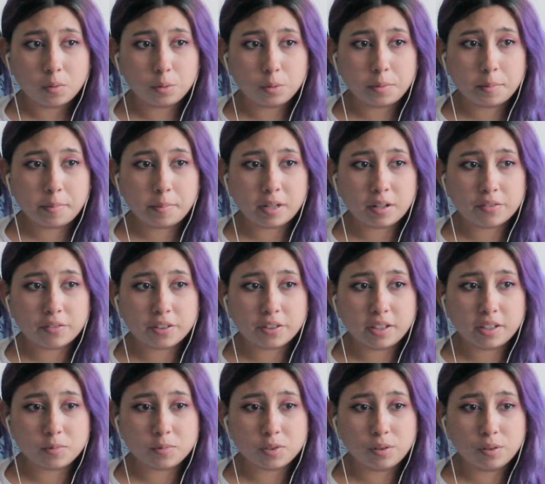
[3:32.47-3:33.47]
would be better for
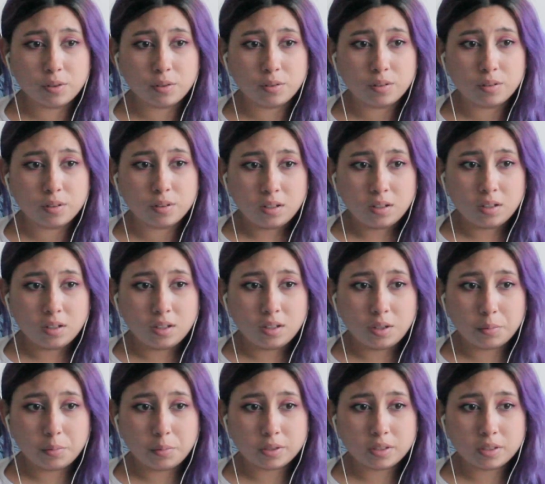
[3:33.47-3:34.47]
him too. He
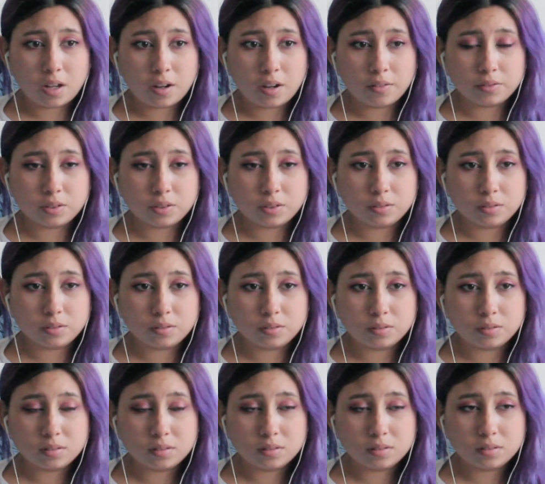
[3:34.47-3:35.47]
wouldn't have to,
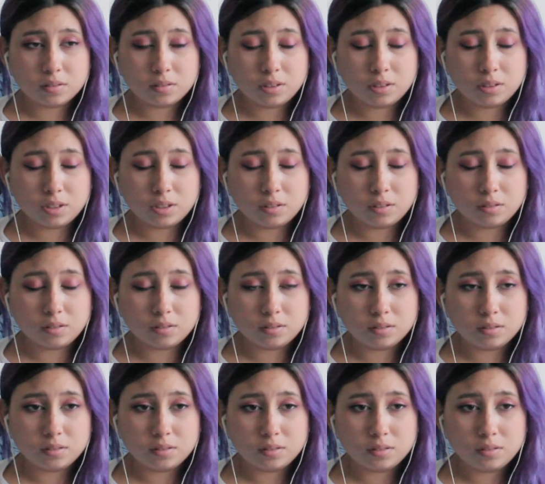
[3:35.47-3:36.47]
you know,
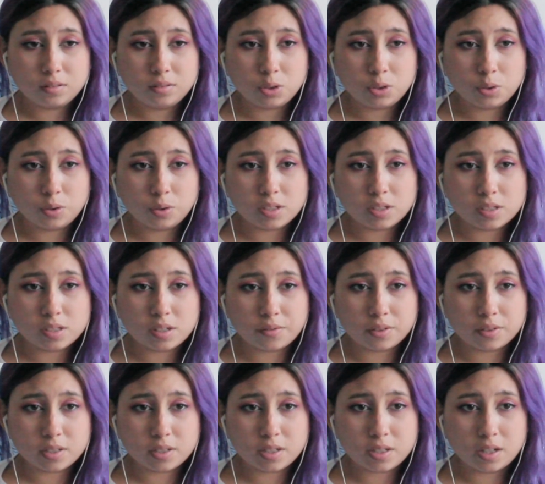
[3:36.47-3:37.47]
do this
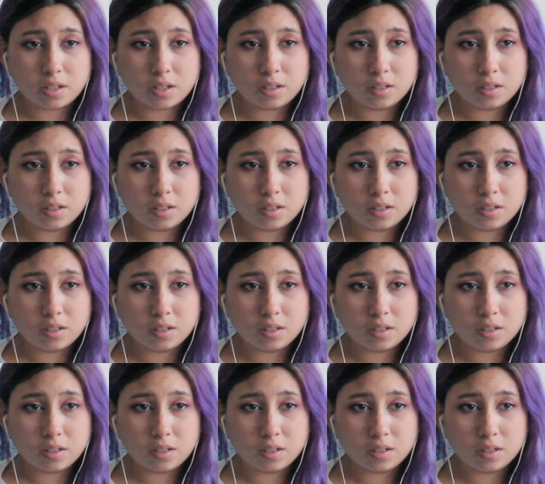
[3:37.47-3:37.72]
every day.